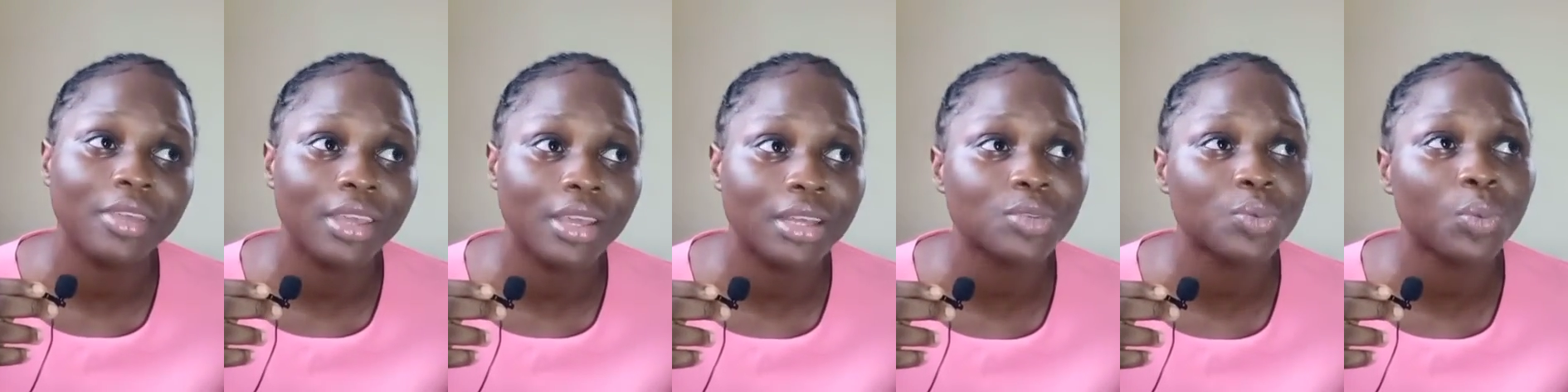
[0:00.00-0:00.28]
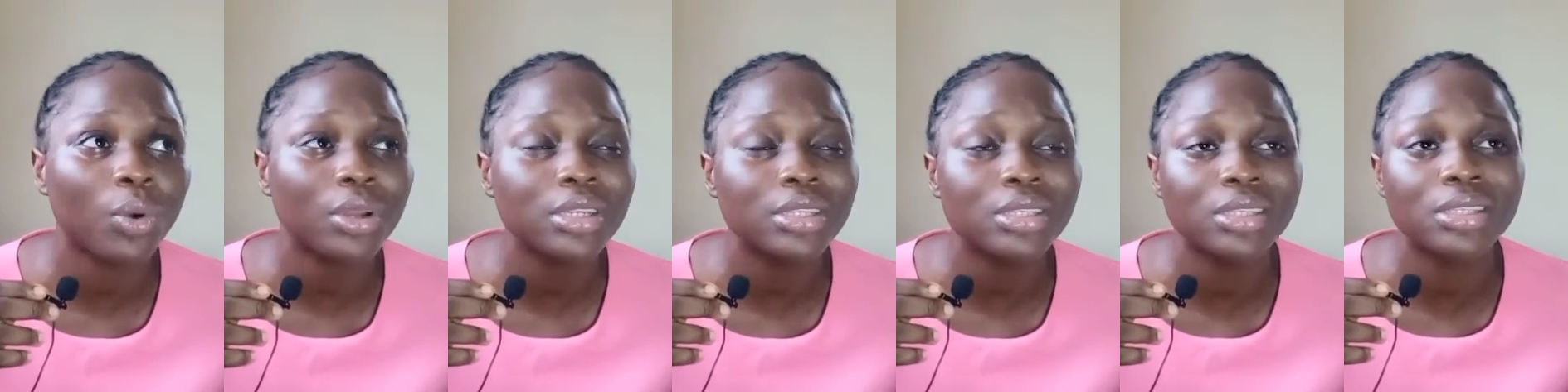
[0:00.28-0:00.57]
Yes,
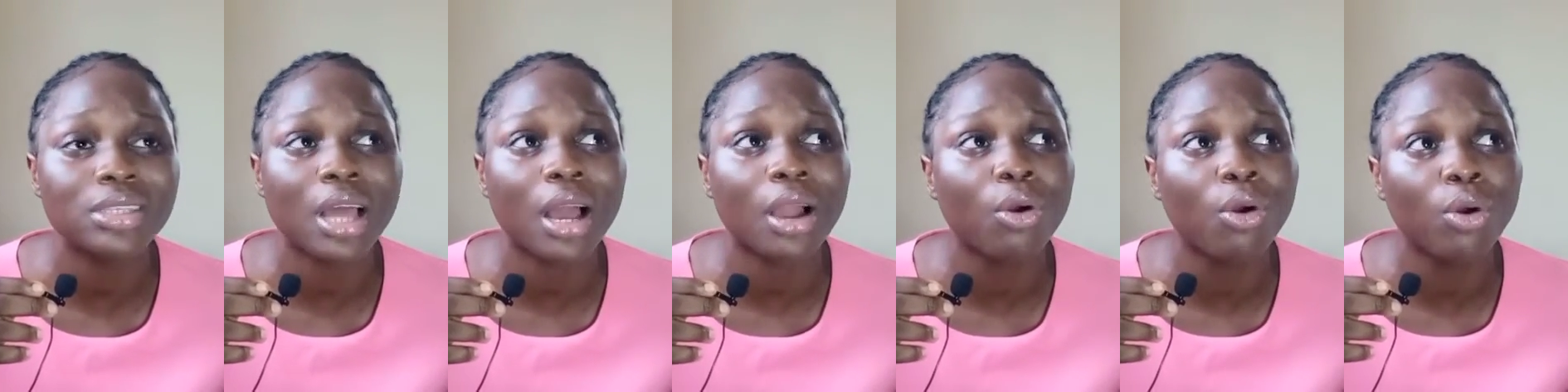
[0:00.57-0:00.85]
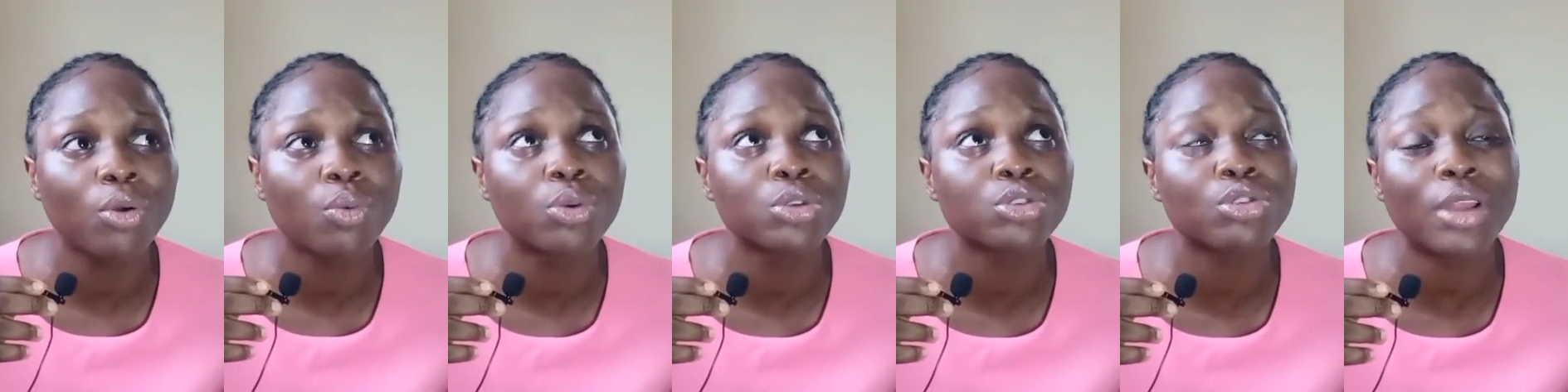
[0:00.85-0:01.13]
what is it that
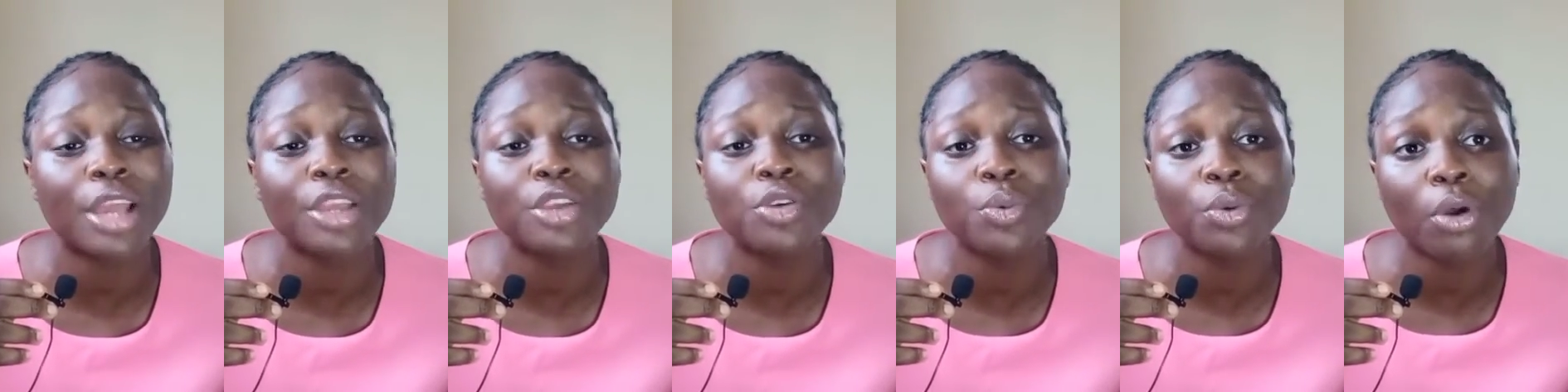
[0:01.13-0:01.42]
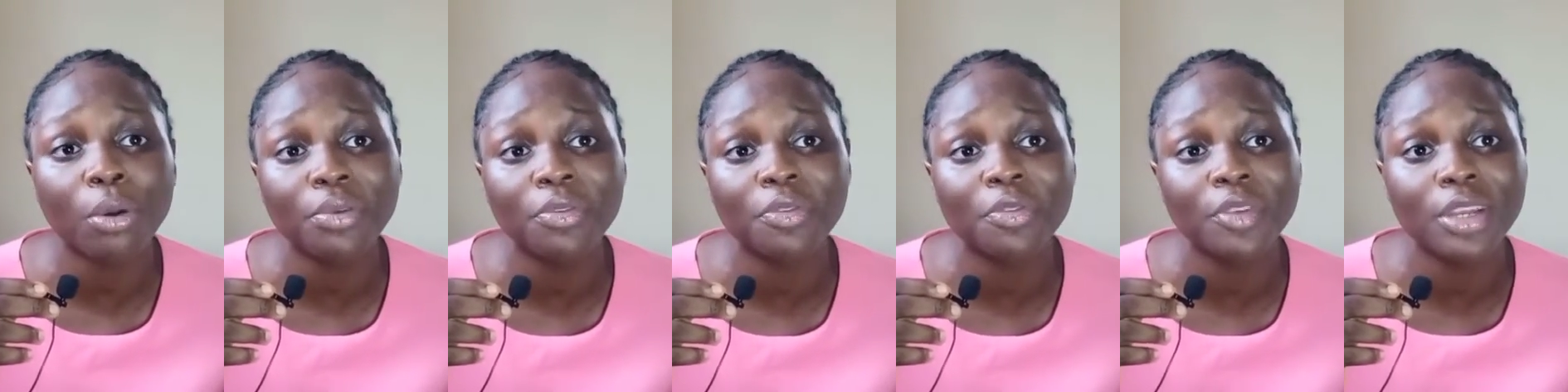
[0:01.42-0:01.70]
God wants? So that you will
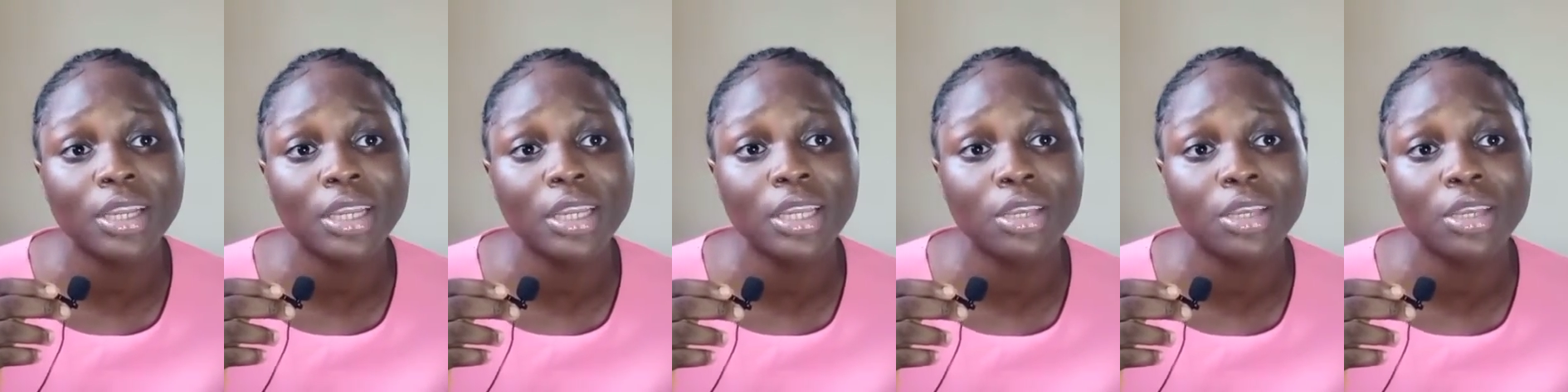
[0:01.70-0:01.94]
not be feeling